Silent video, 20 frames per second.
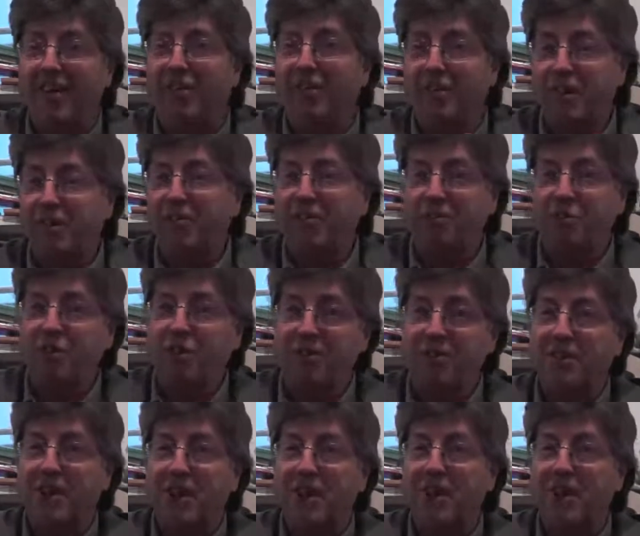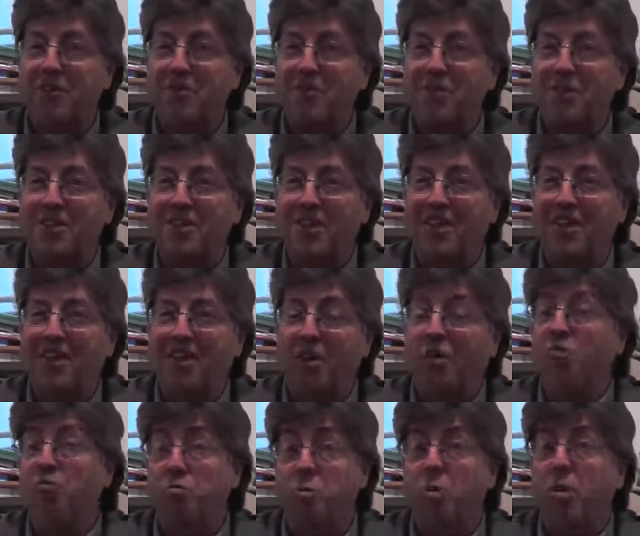give 4 different accounts
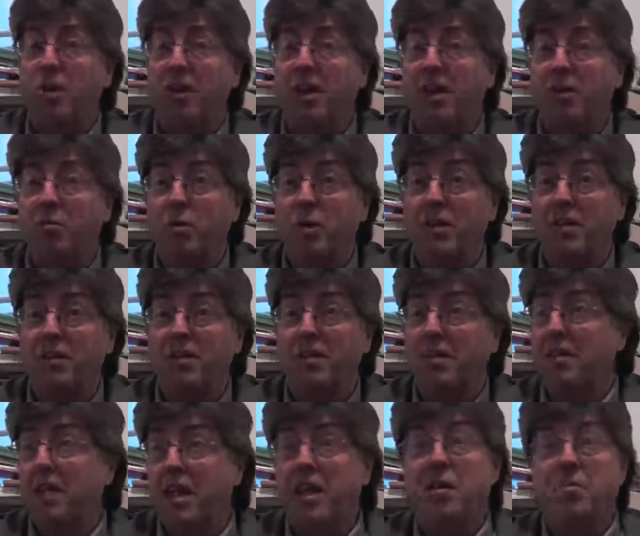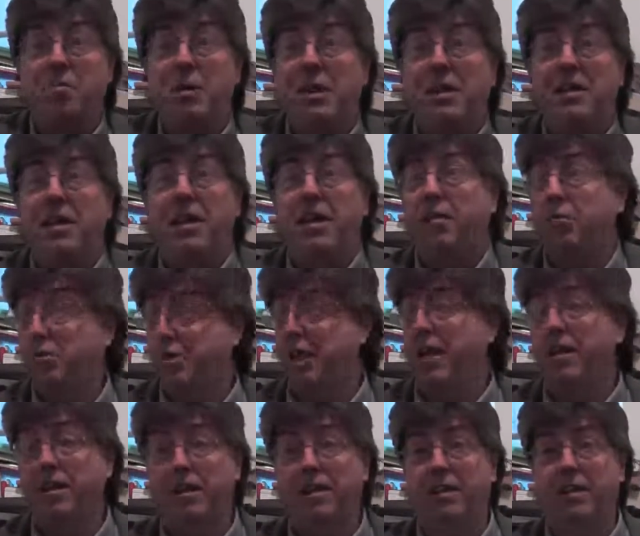of what they had witnessed, and they had been there. They were
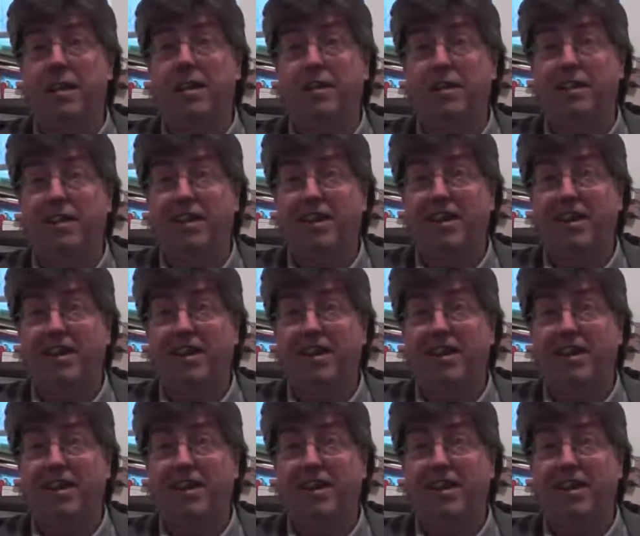standing together.